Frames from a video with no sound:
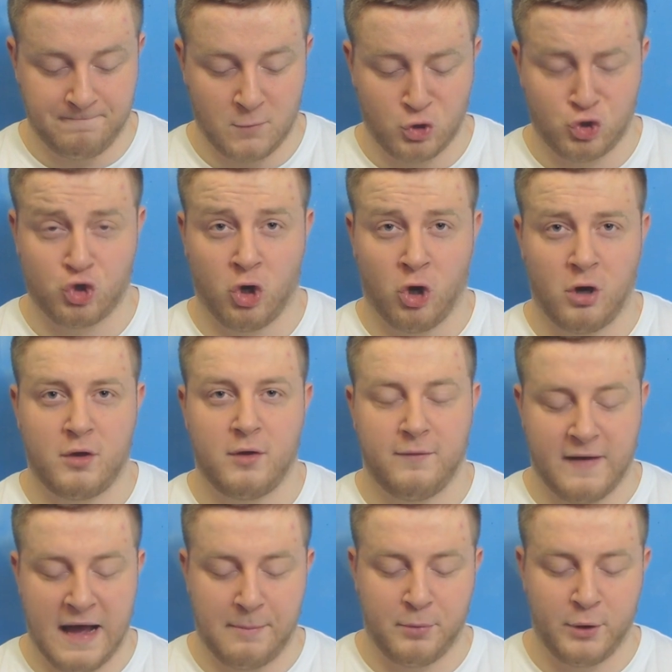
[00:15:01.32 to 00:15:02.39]
Shock,
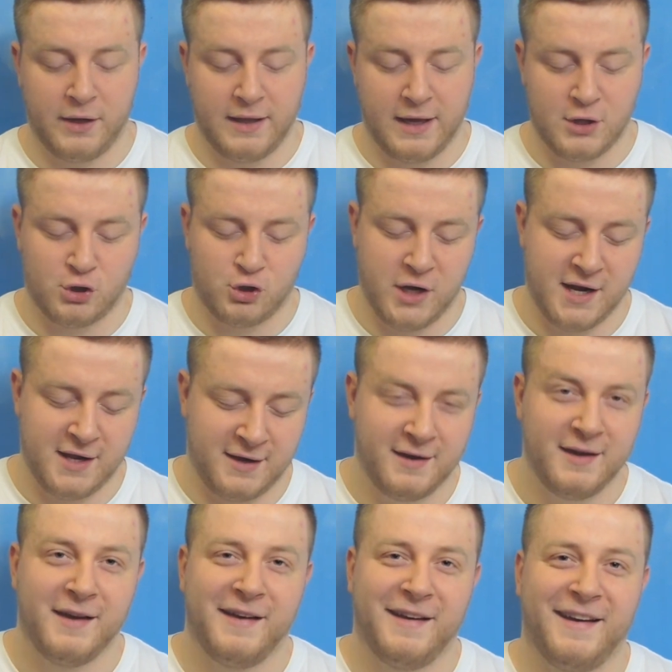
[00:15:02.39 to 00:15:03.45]
fat boy likes training.
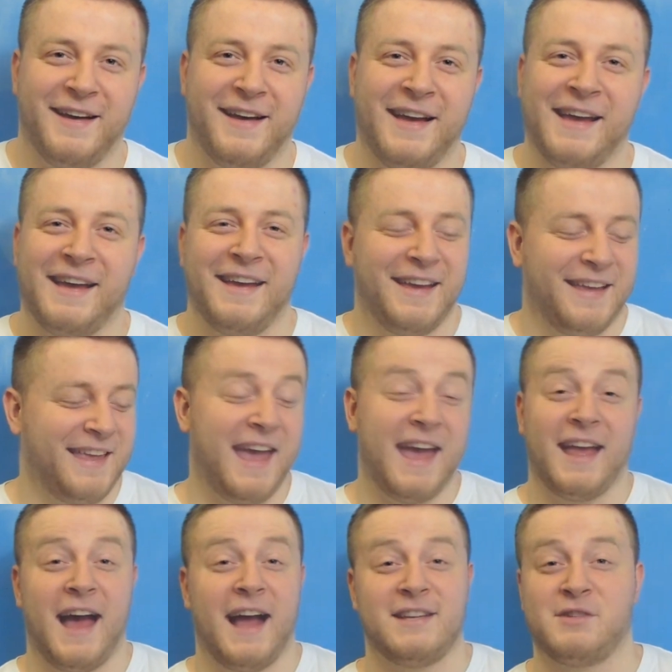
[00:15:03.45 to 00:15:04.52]

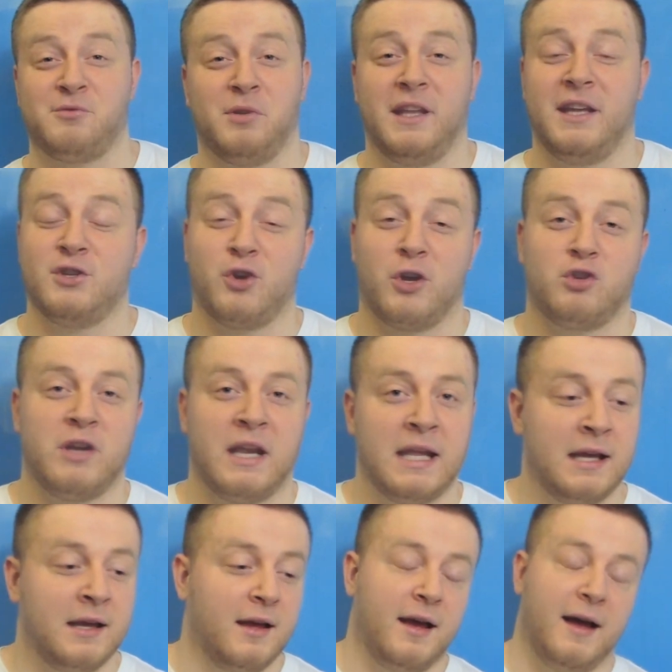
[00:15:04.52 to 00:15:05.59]
Yeah, I just really enjoy
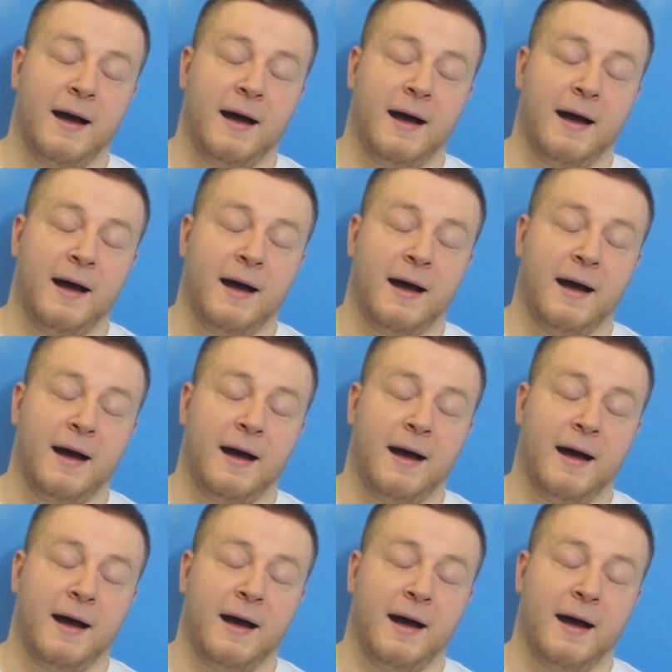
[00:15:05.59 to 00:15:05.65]
training.